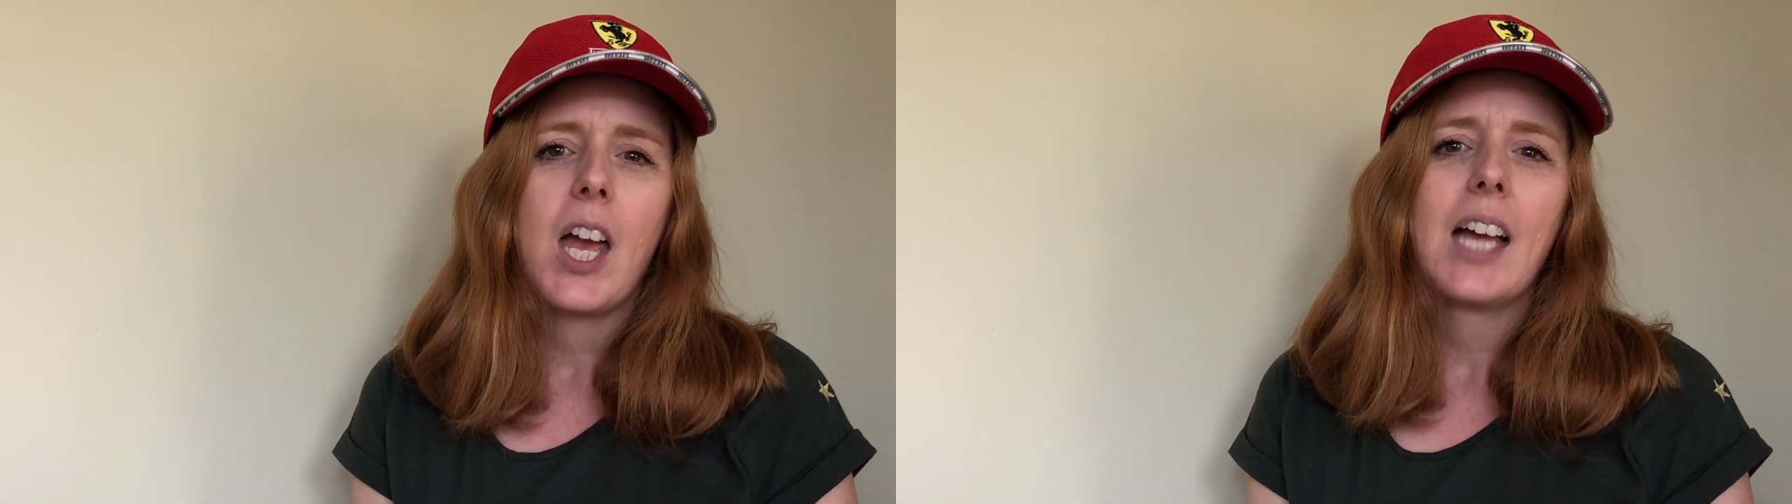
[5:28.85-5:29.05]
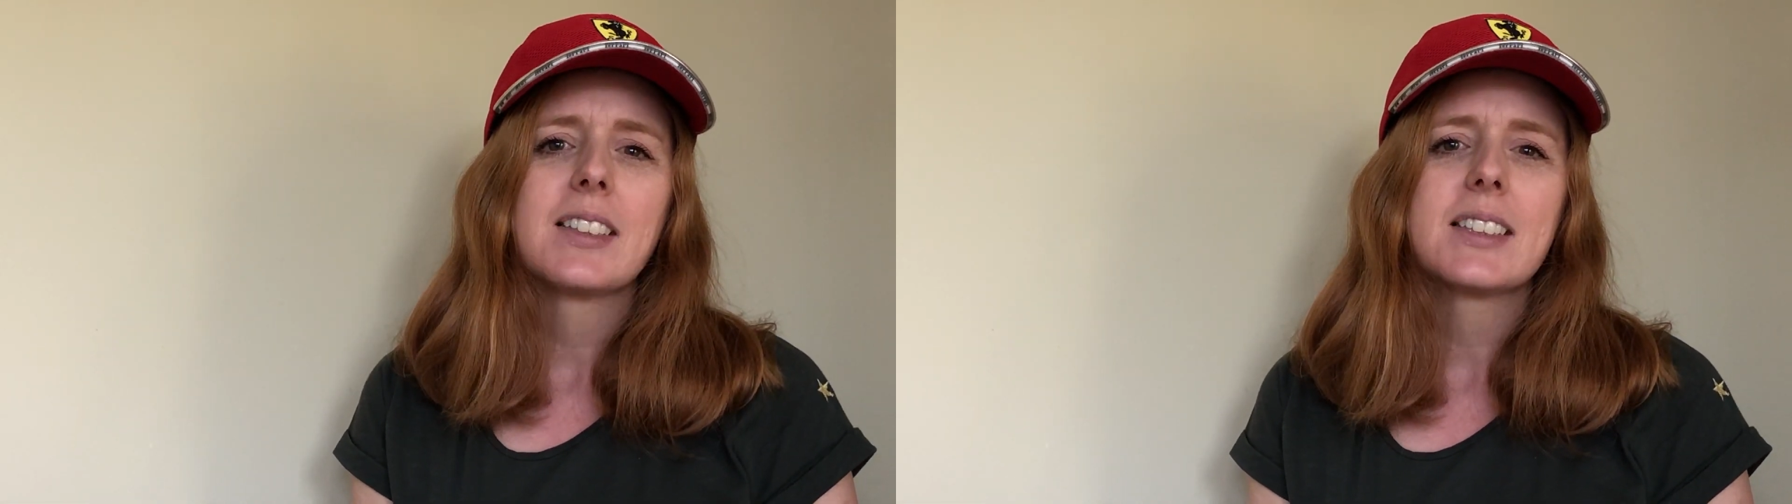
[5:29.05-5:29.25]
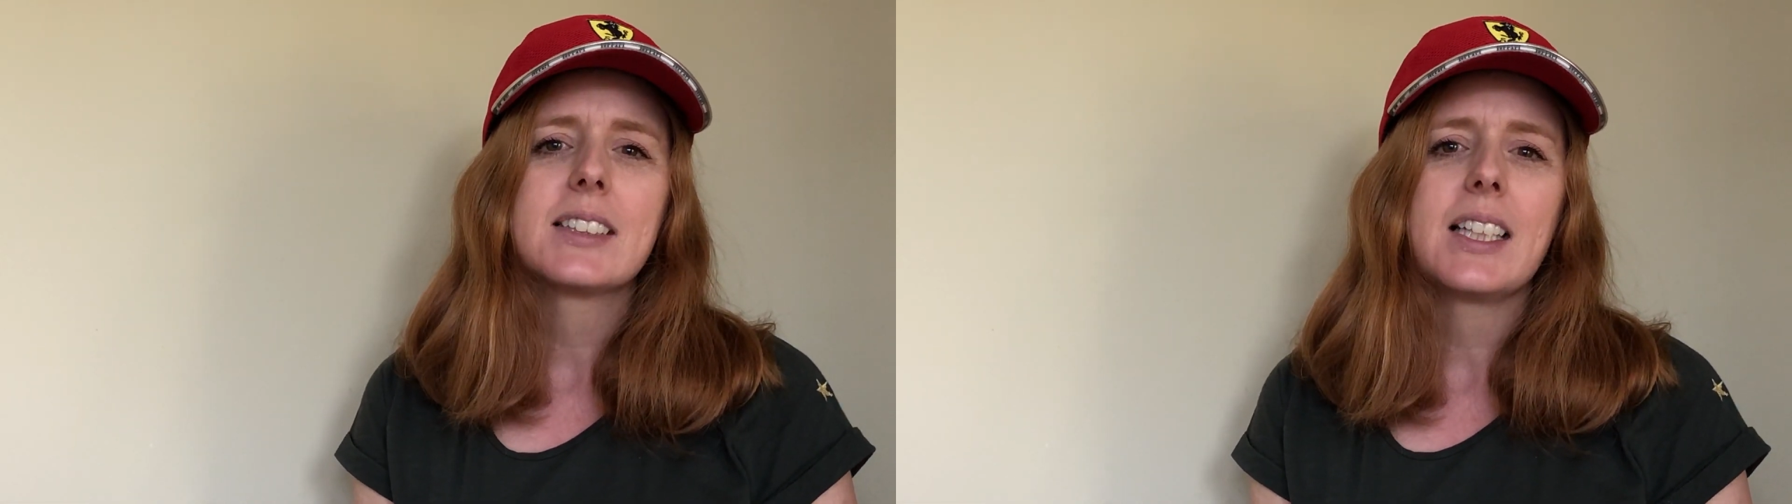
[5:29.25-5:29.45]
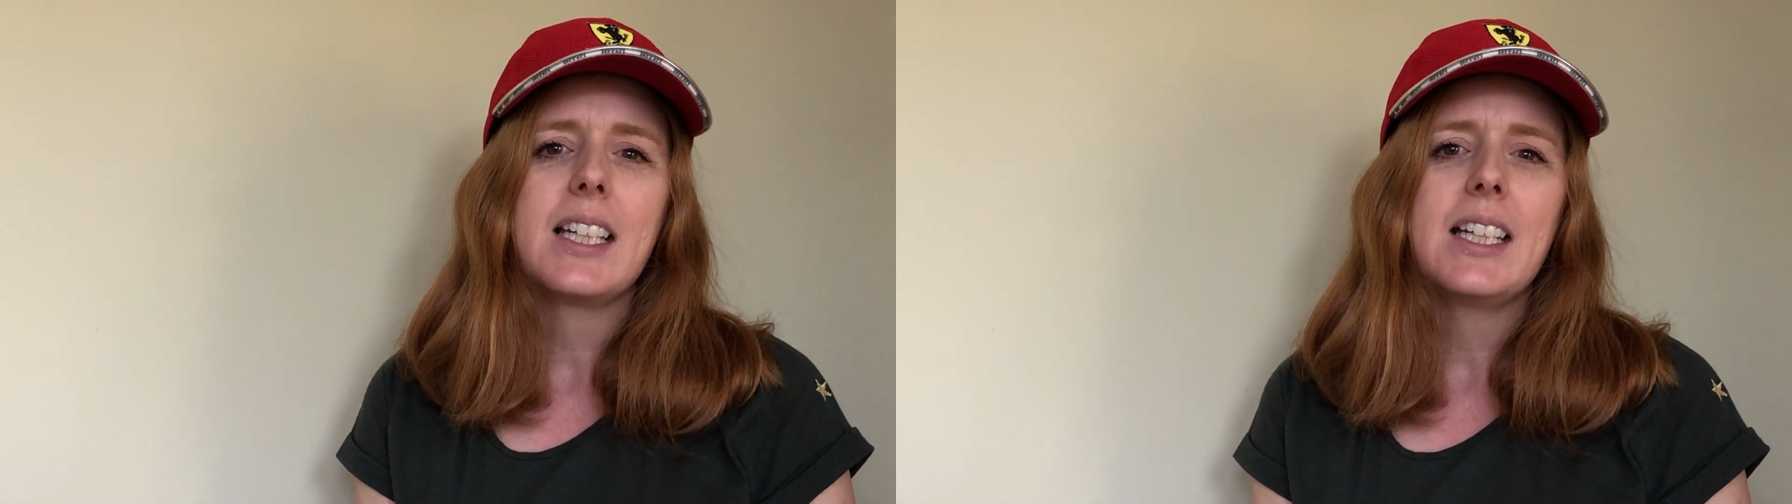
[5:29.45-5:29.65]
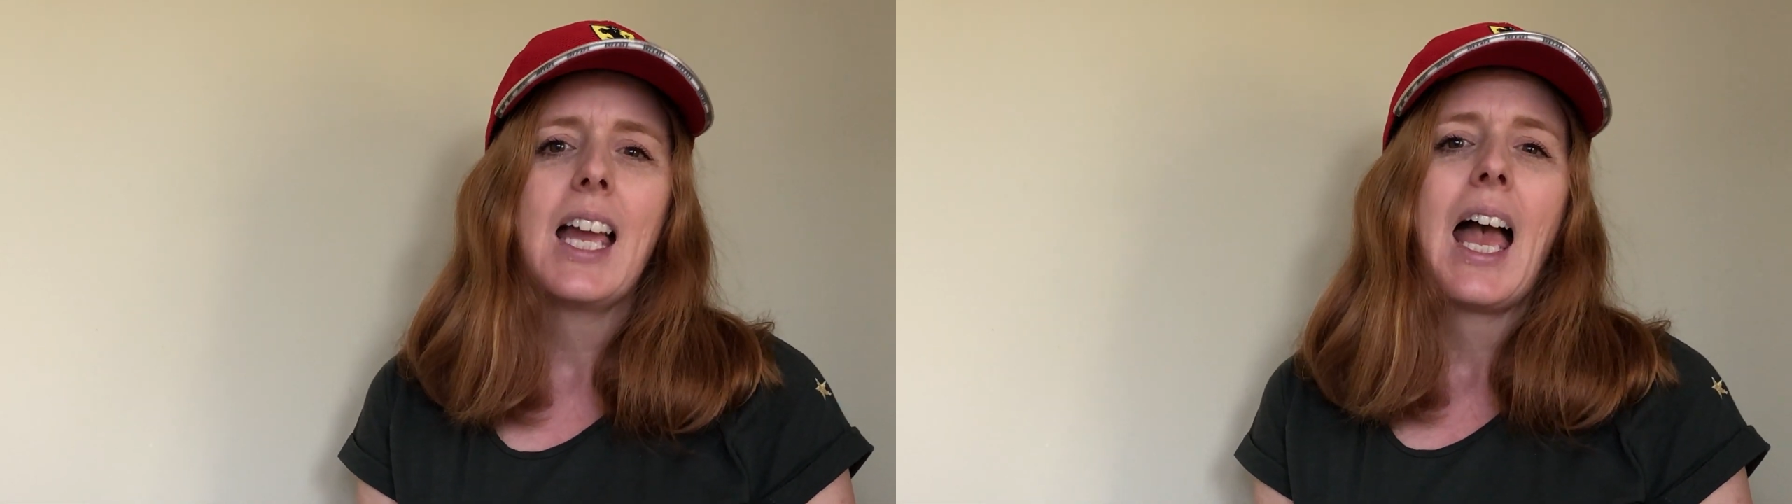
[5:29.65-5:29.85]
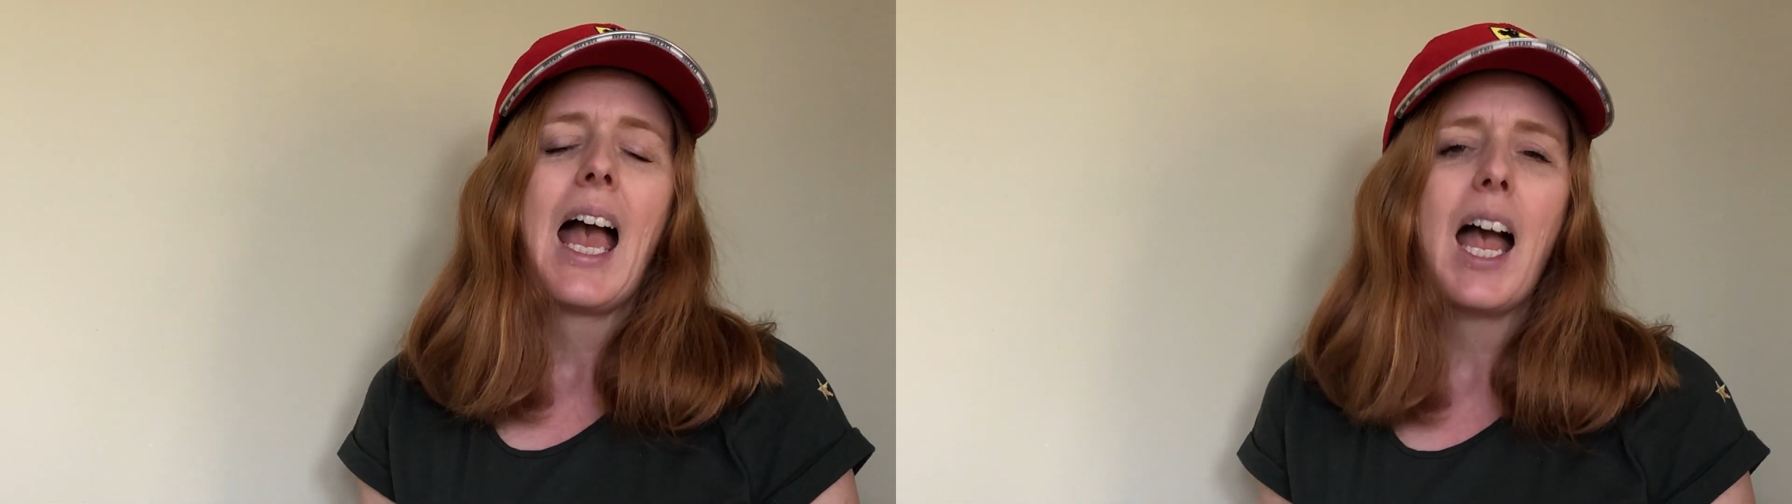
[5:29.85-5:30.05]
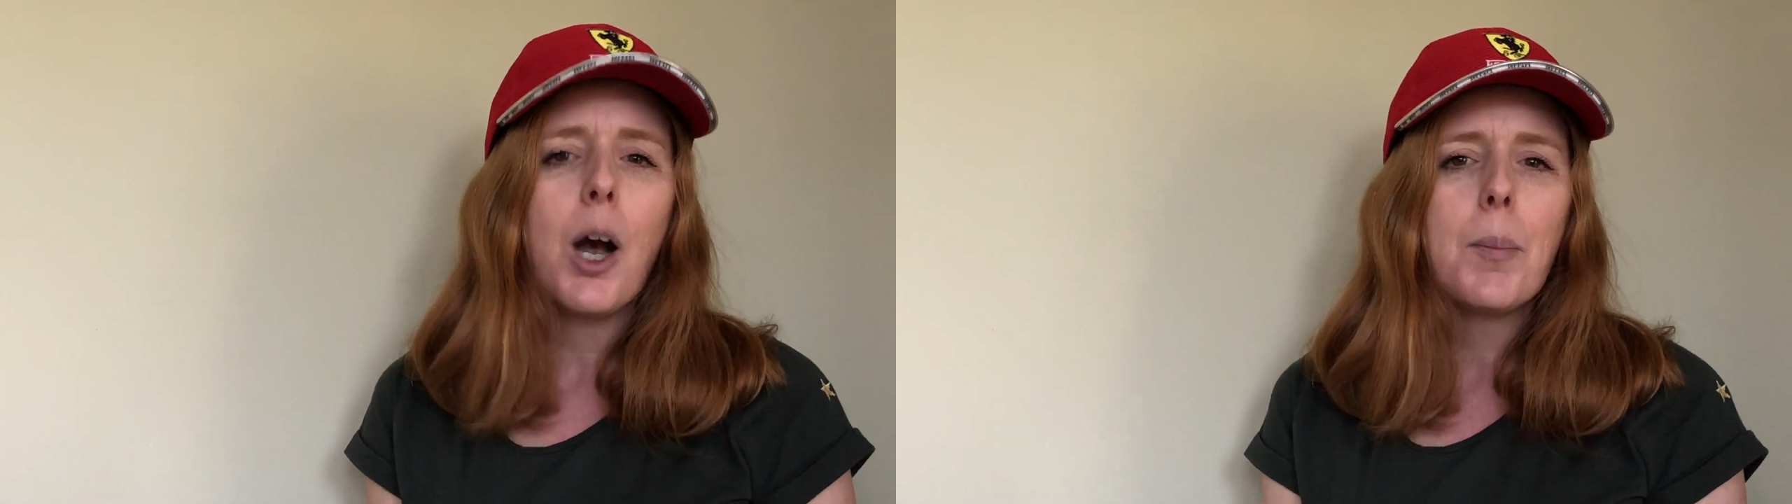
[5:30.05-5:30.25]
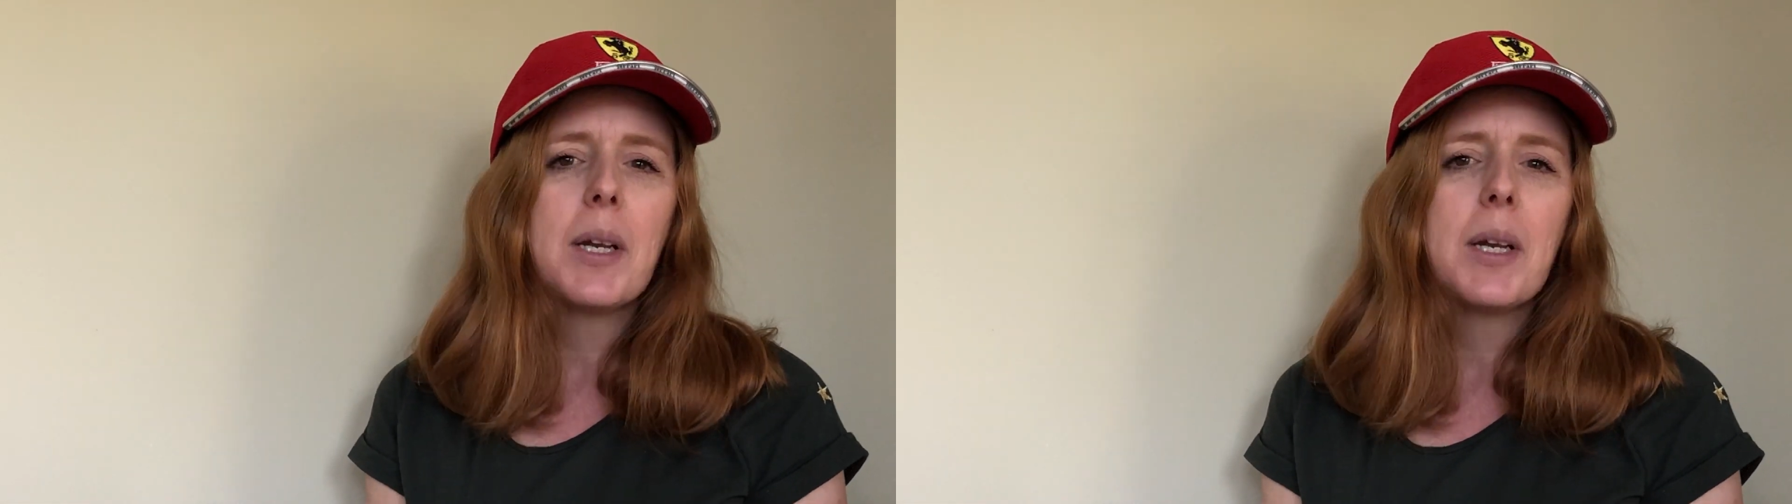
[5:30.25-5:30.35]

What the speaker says: and see how